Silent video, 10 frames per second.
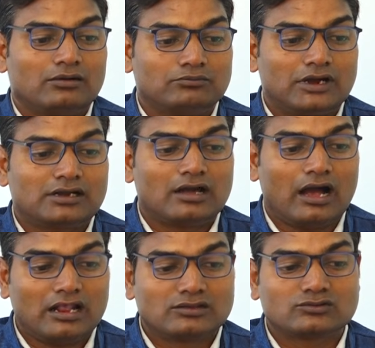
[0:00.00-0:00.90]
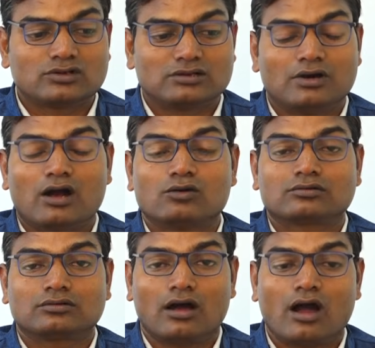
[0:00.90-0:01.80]
but also
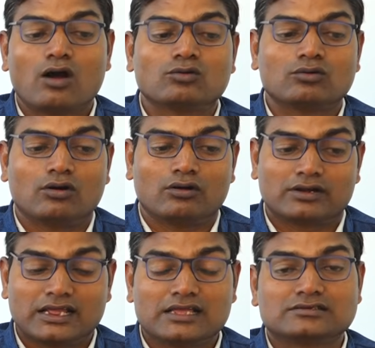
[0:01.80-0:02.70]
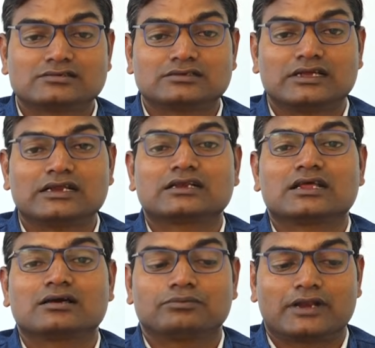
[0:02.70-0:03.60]
about how audience
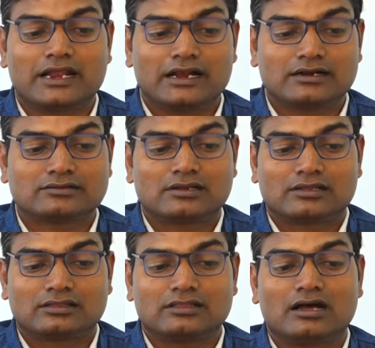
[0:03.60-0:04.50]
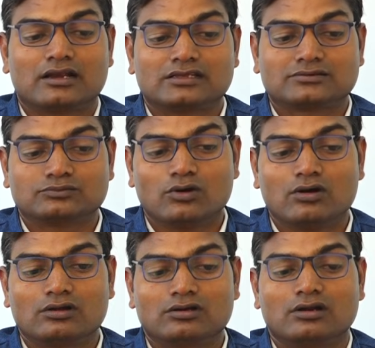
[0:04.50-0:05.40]
interprets the
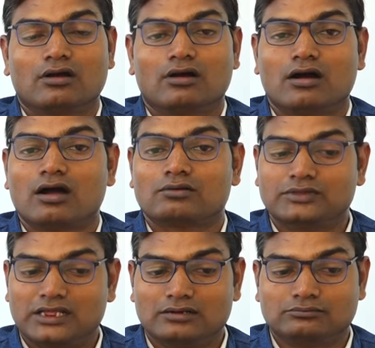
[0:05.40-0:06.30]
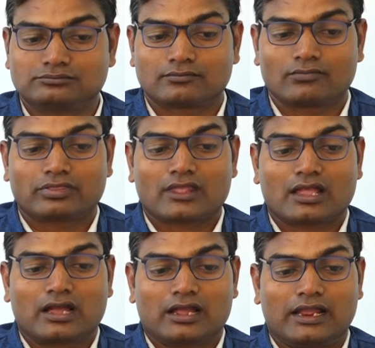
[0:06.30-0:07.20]
response of them.
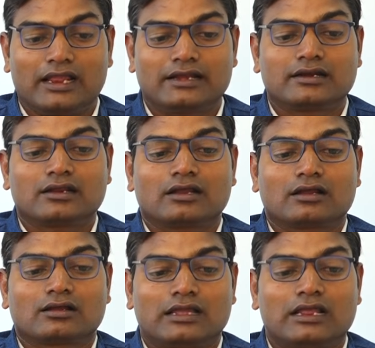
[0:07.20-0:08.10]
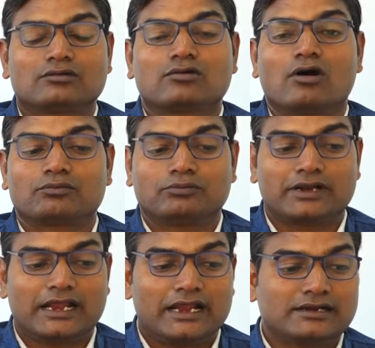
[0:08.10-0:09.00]
It
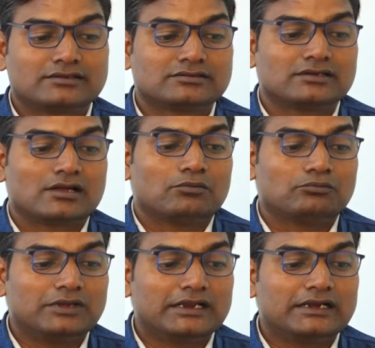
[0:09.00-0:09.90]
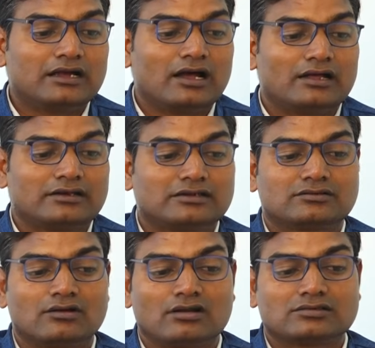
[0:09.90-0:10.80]
incorporates media
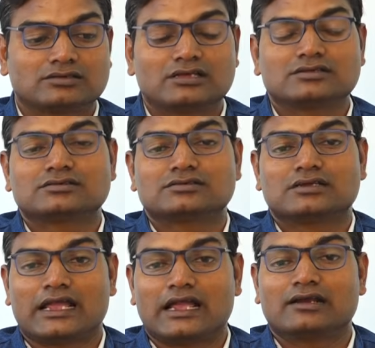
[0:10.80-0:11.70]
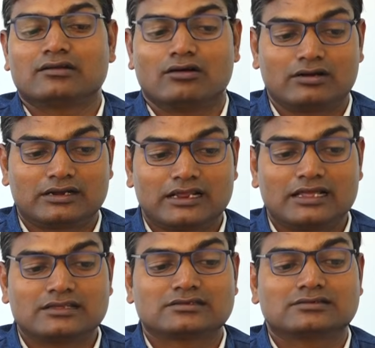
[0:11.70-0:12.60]
distortions and
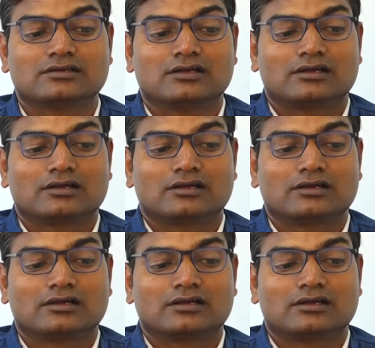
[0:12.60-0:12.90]
audience